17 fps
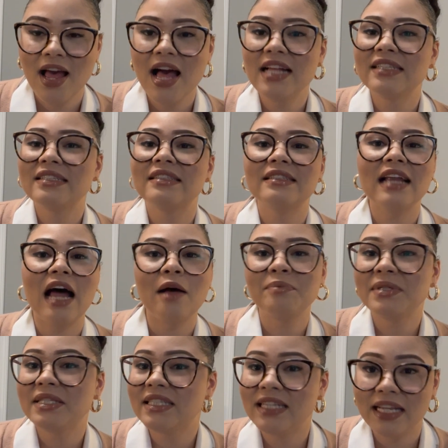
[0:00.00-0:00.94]
Stop
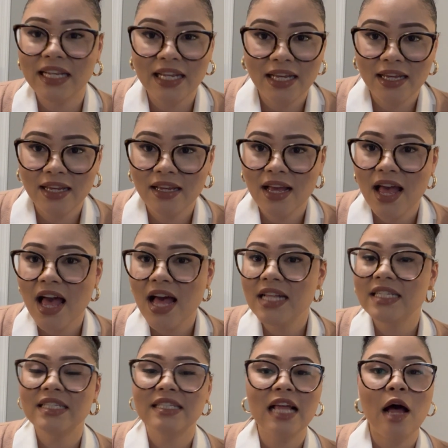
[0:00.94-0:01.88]
sitting,
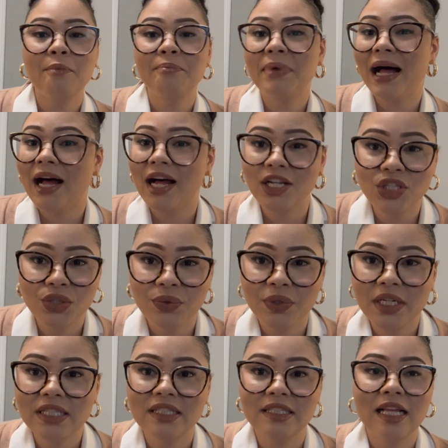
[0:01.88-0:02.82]
stop
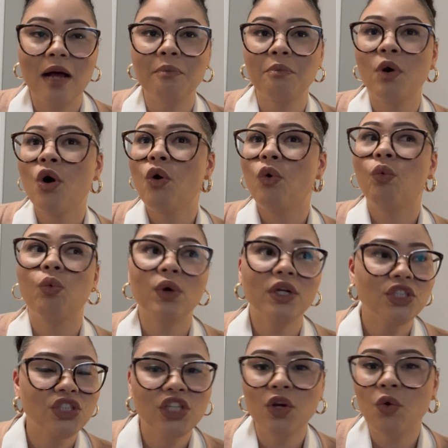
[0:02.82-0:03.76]
pondering, stop
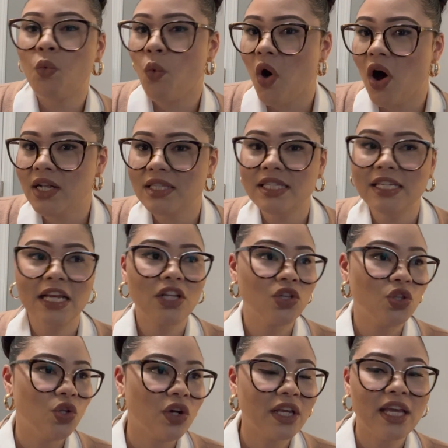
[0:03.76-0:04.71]
wishing, wanting,
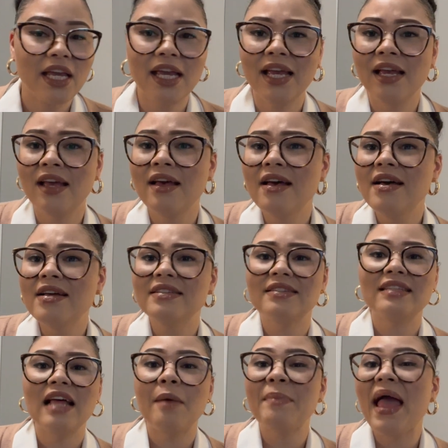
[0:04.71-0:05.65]
looking,
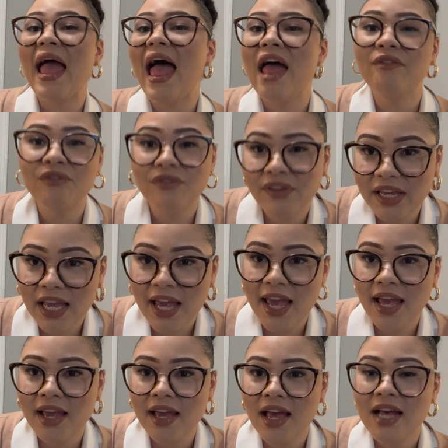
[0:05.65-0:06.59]
stop
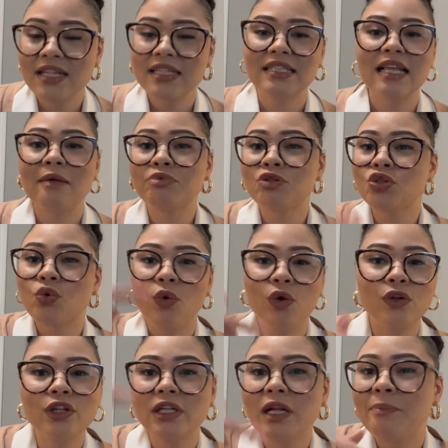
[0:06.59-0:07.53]
envying, stop
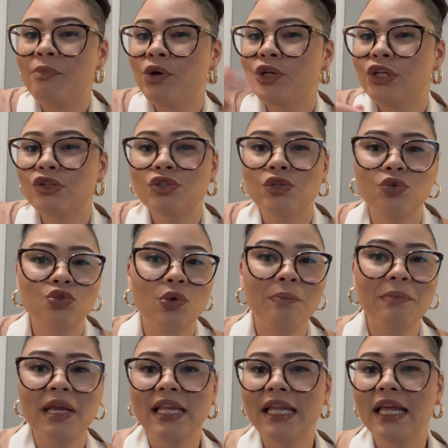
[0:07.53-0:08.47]
scrolling up on your social
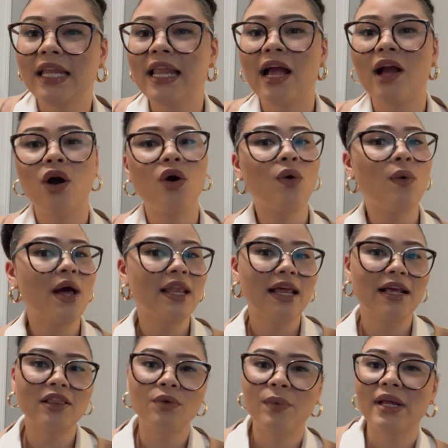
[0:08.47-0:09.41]
media like, oh, I
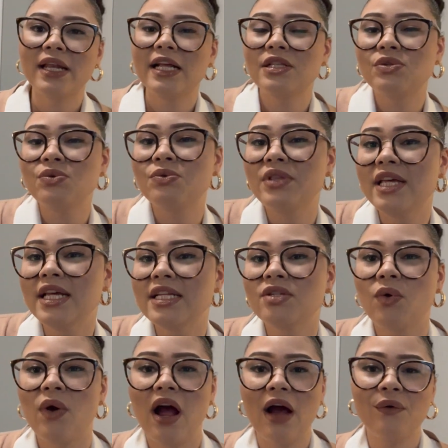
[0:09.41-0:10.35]
like the way they do this,
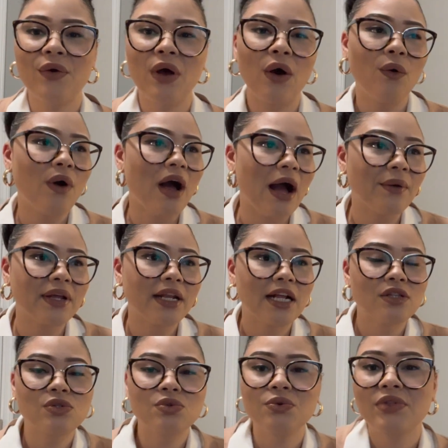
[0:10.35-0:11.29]
or oh, how can I
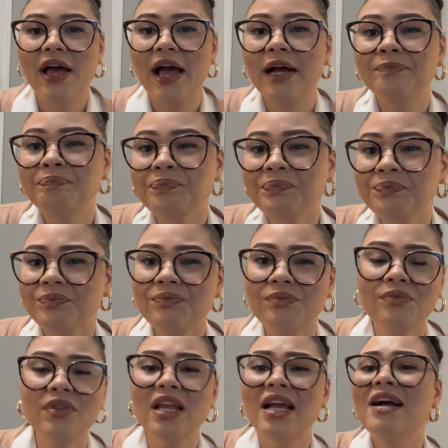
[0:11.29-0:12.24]
do that?
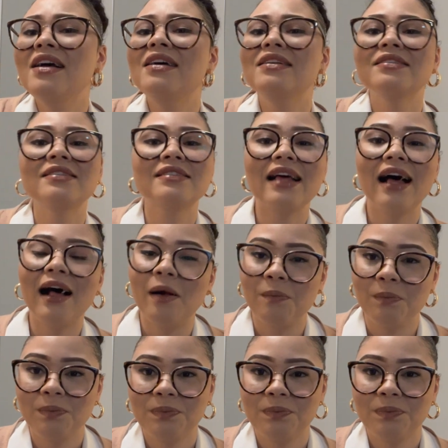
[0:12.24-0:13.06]
Stop.